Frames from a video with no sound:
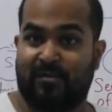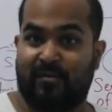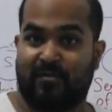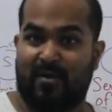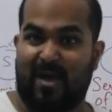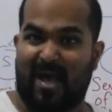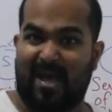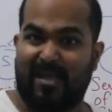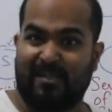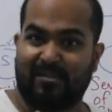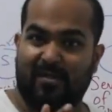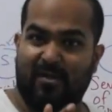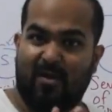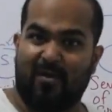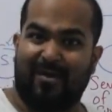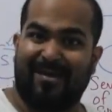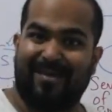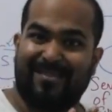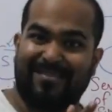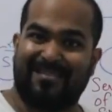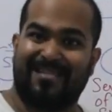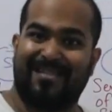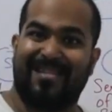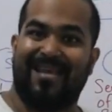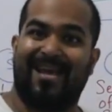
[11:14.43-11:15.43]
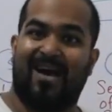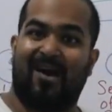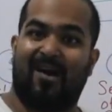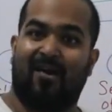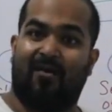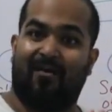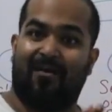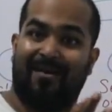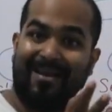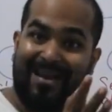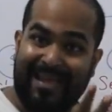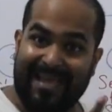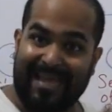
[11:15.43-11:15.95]
So as long as they
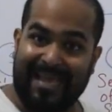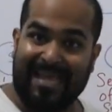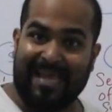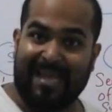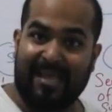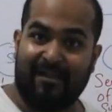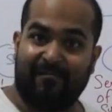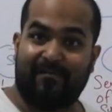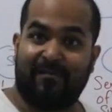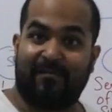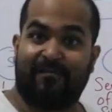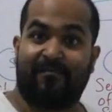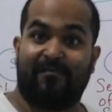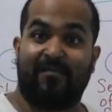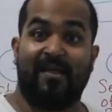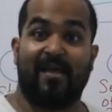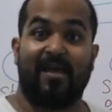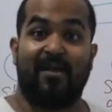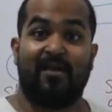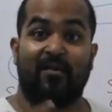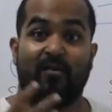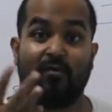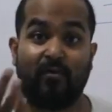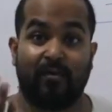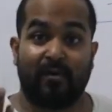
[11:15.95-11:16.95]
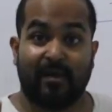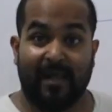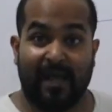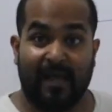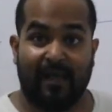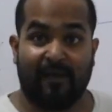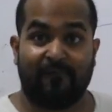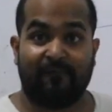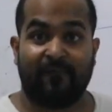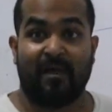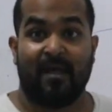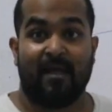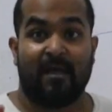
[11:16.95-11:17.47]
are on AF, if they don't
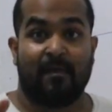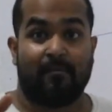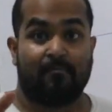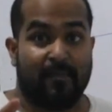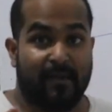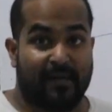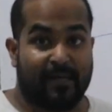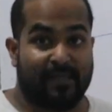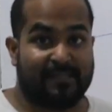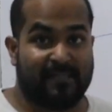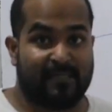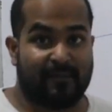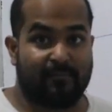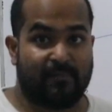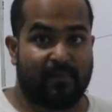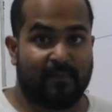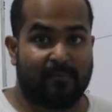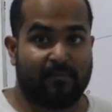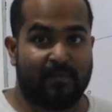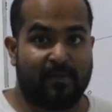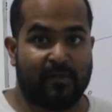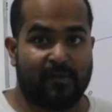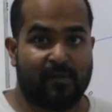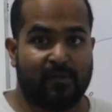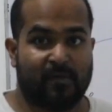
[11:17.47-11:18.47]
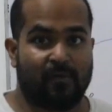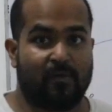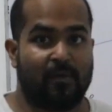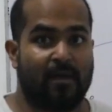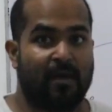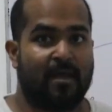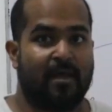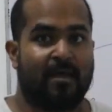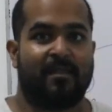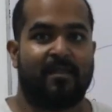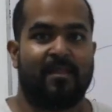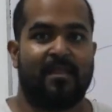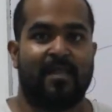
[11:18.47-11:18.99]
have better symptom
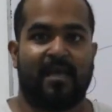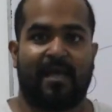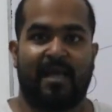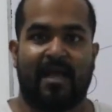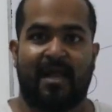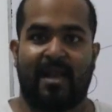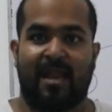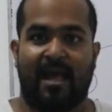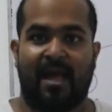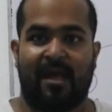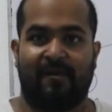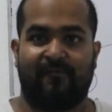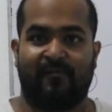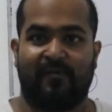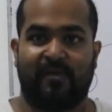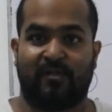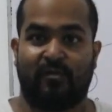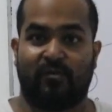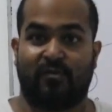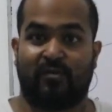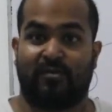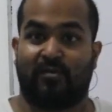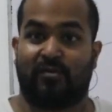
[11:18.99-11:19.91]
control, they can have issues.